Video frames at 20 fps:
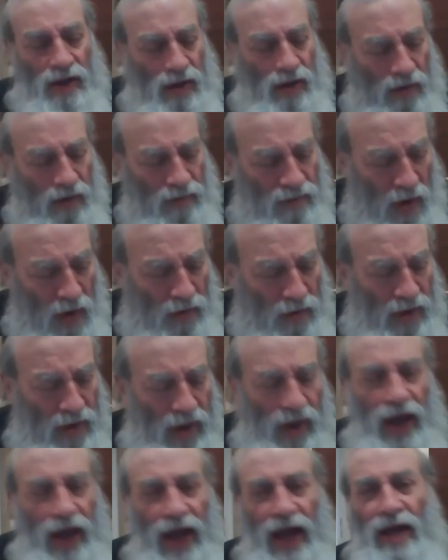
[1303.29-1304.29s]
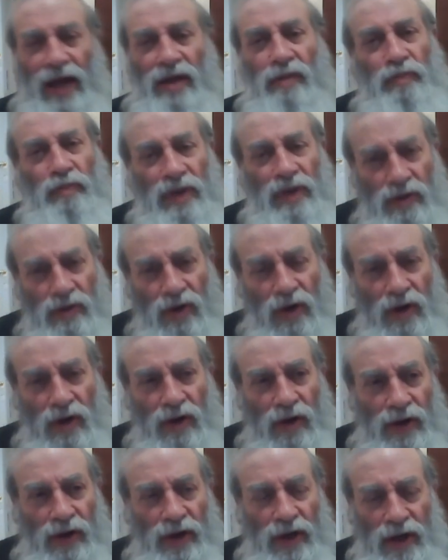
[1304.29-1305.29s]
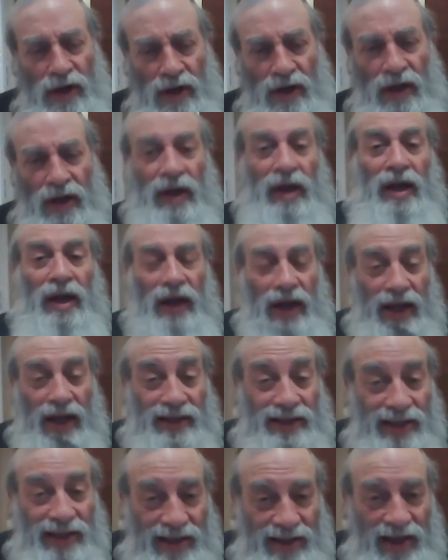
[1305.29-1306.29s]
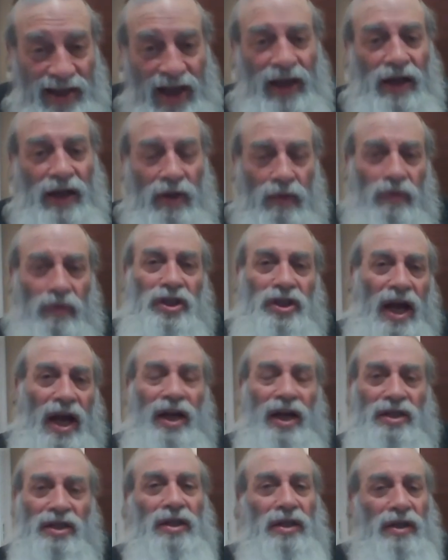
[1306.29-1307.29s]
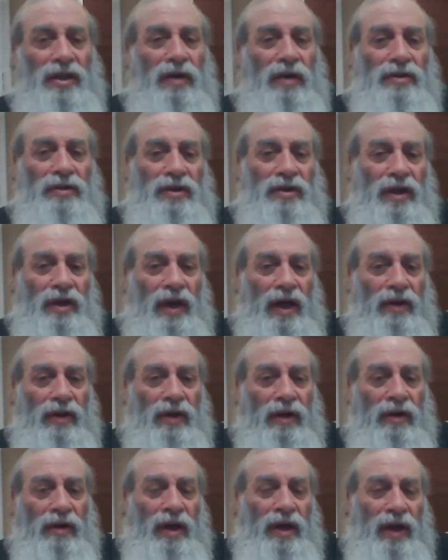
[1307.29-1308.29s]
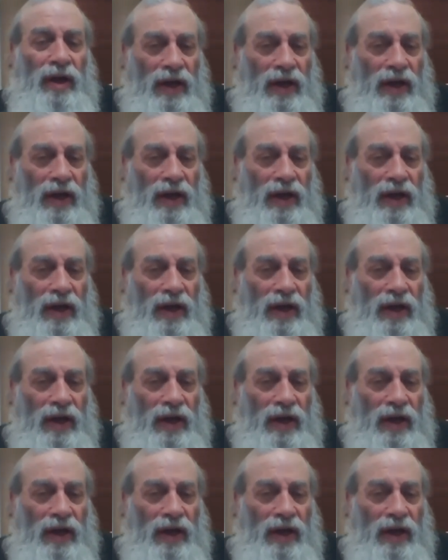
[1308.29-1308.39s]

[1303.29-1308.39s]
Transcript: Corona and Bitochain, it's a title which actually goes together.